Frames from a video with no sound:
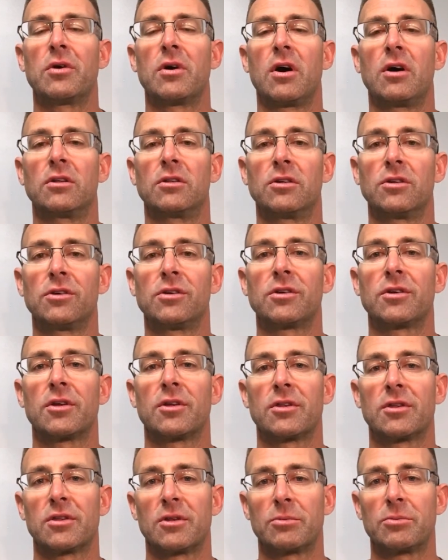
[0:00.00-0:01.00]
alert
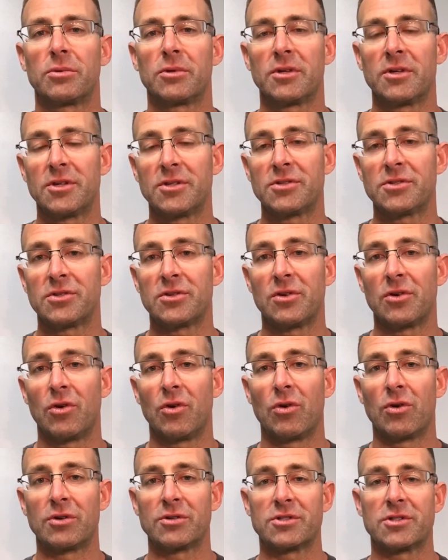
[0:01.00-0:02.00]
the police
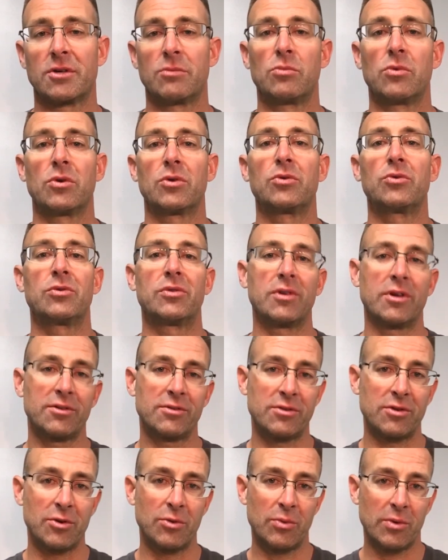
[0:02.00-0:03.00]
or someone who does
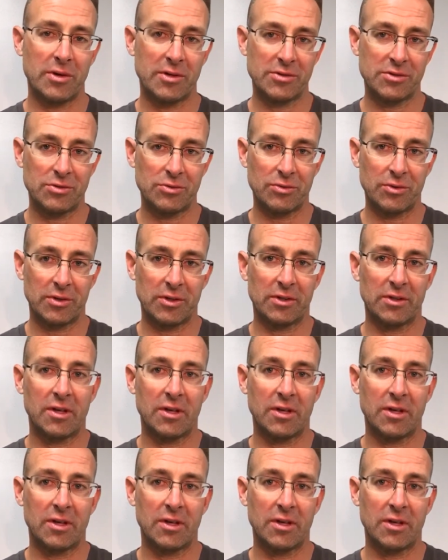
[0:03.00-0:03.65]
know what he's doing